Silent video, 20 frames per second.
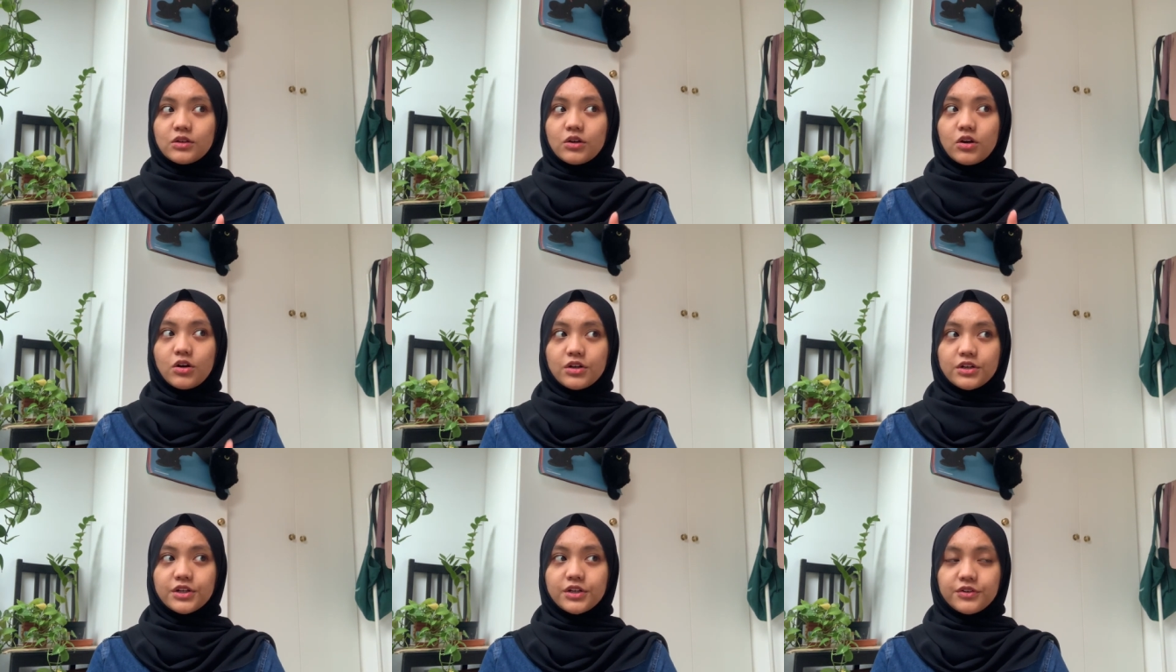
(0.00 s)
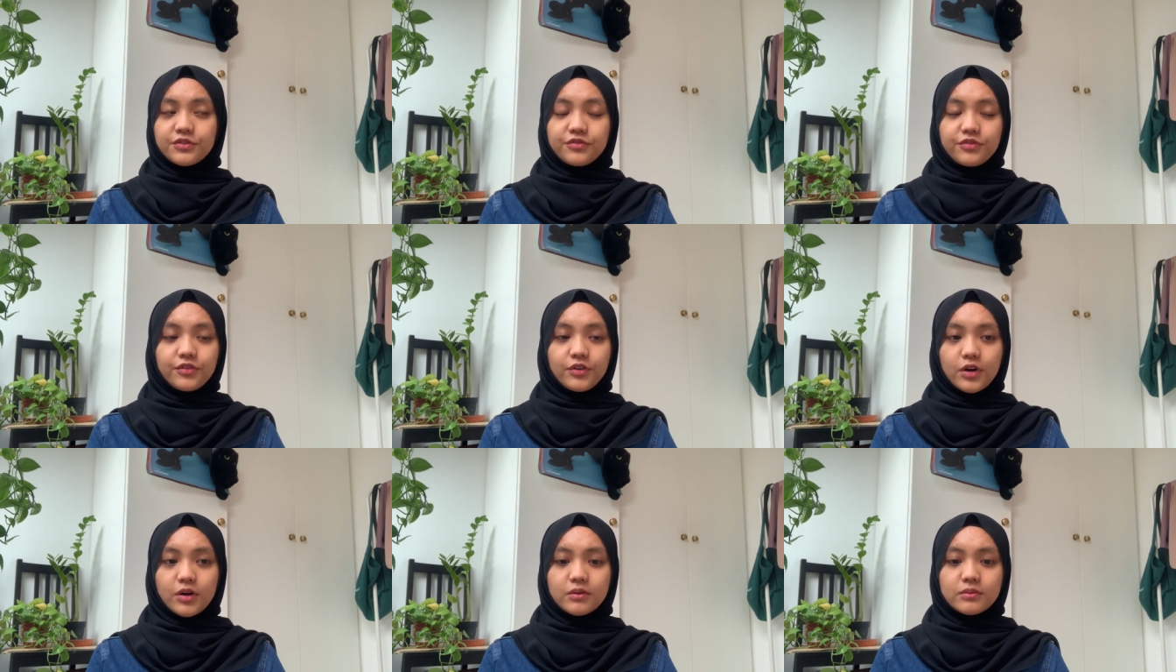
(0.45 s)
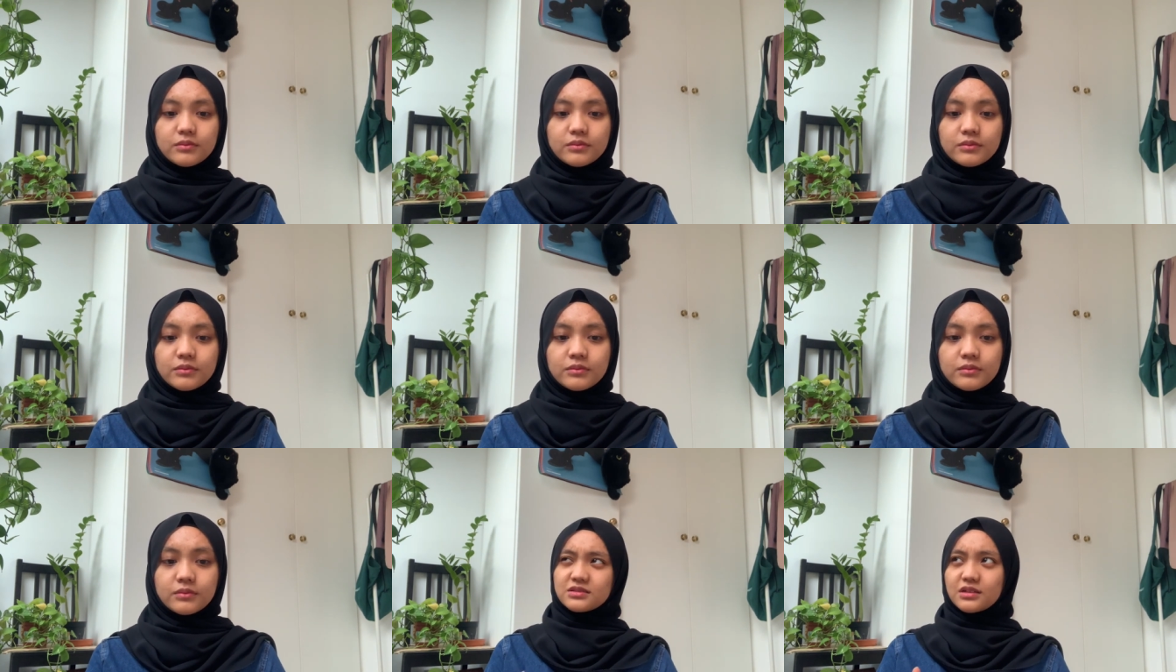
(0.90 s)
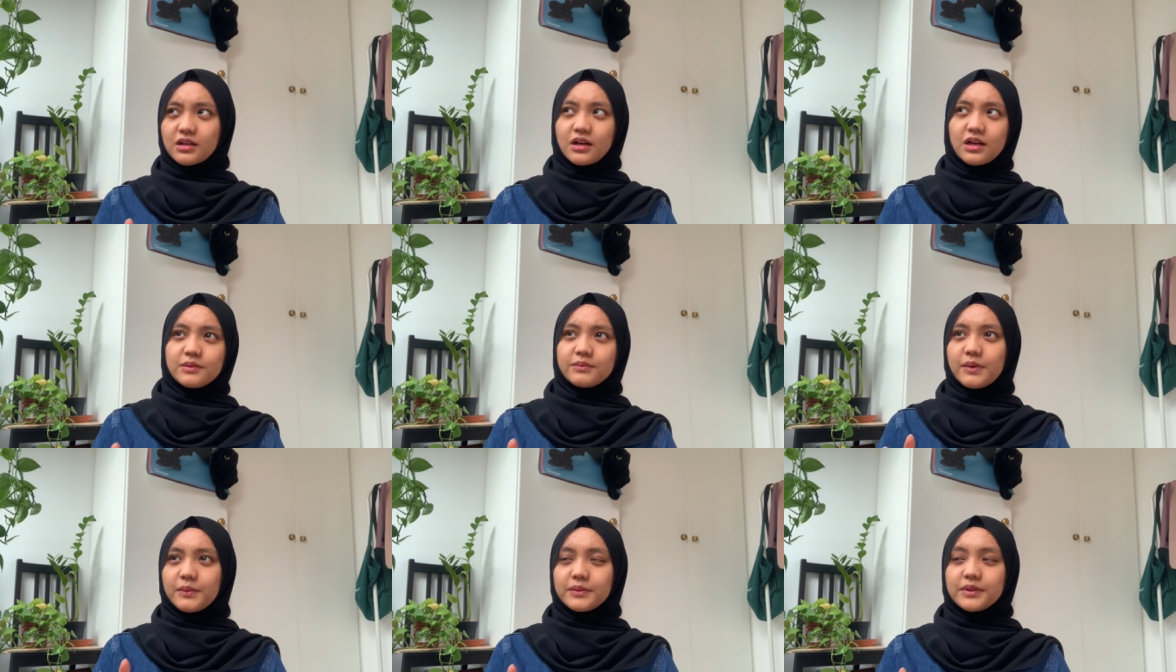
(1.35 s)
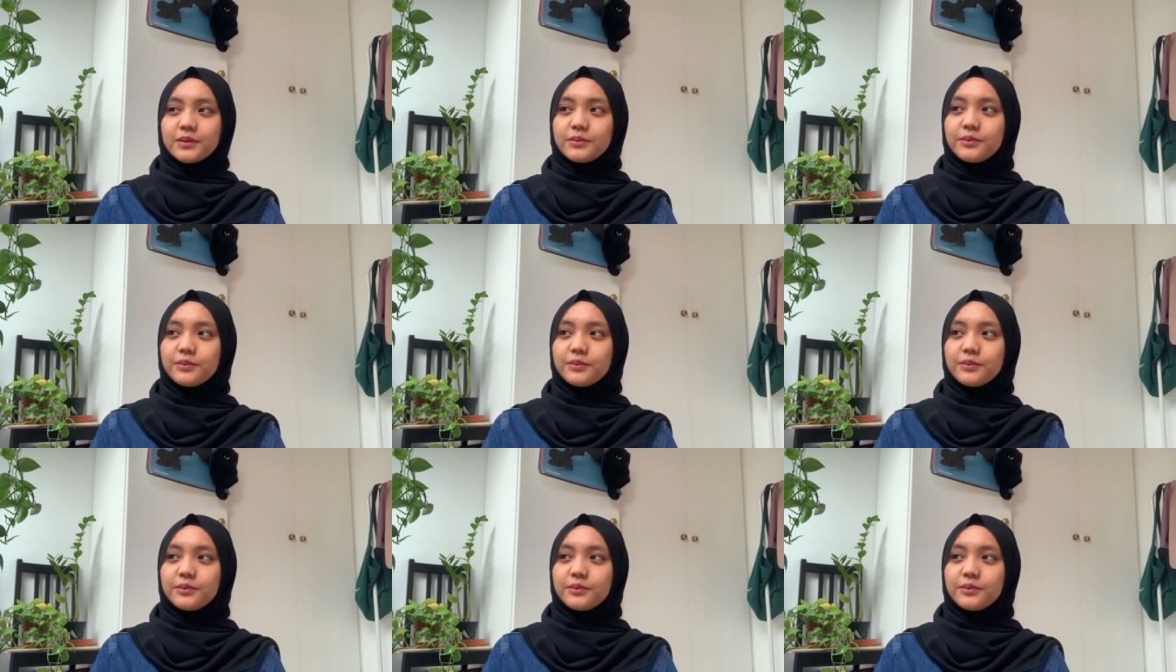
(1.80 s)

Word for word: order from can't remember the